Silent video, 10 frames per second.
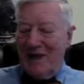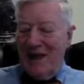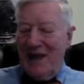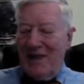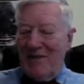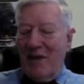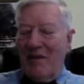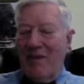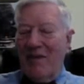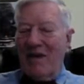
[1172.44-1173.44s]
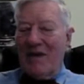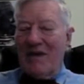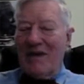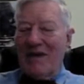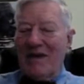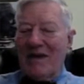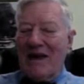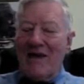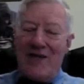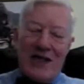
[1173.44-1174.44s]
But I have
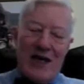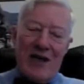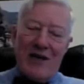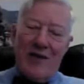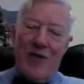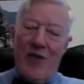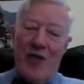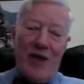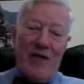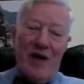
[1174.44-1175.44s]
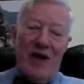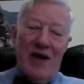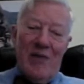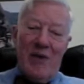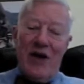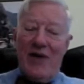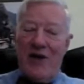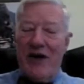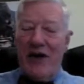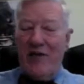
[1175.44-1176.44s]
to say that one thing we never
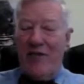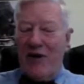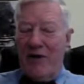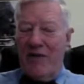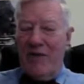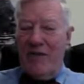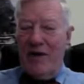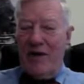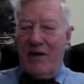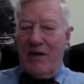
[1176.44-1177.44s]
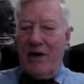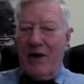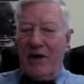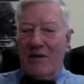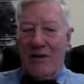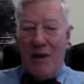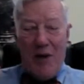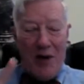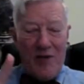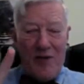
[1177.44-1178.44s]
did very well,
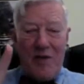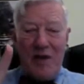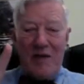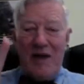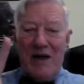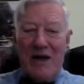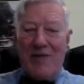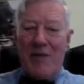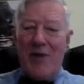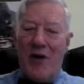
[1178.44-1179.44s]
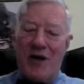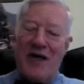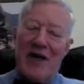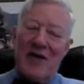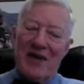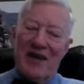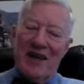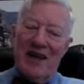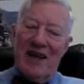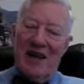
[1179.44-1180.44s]
apart from the Shepherd Broad gift,
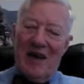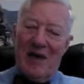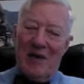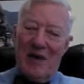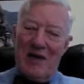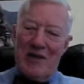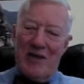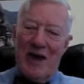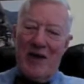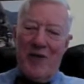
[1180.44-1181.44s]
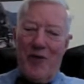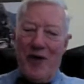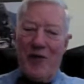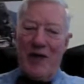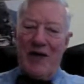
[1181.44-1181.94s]
was I don't think we did